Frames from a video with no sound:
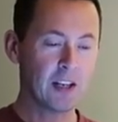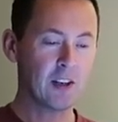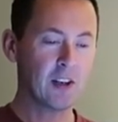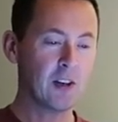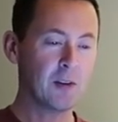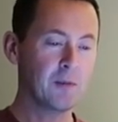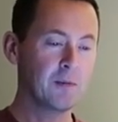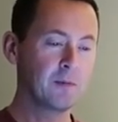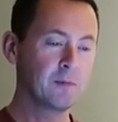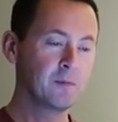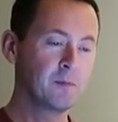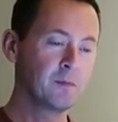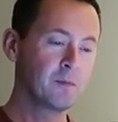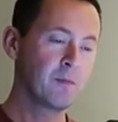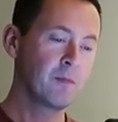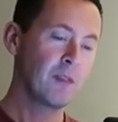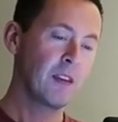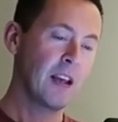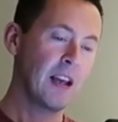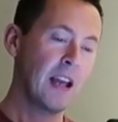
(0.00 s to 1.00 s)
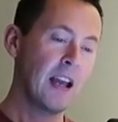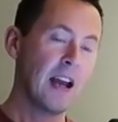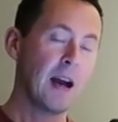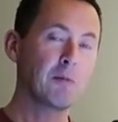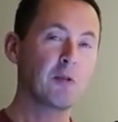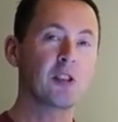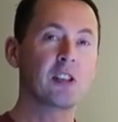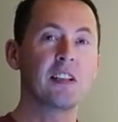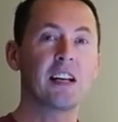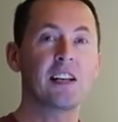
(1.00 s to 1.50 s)
Thank you. For Nick's, um,
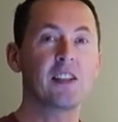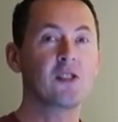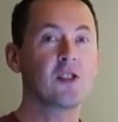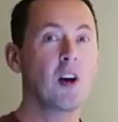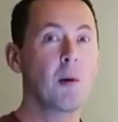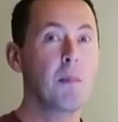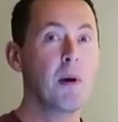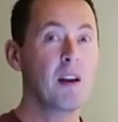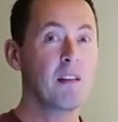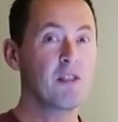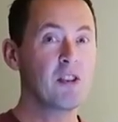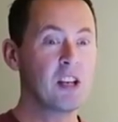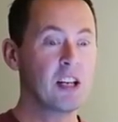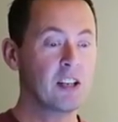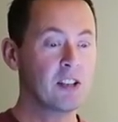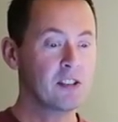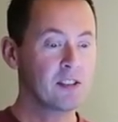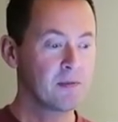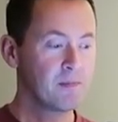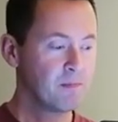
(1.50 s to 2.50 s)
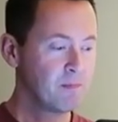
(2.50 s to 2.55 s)
I'm just glad it's not a pair of knickers.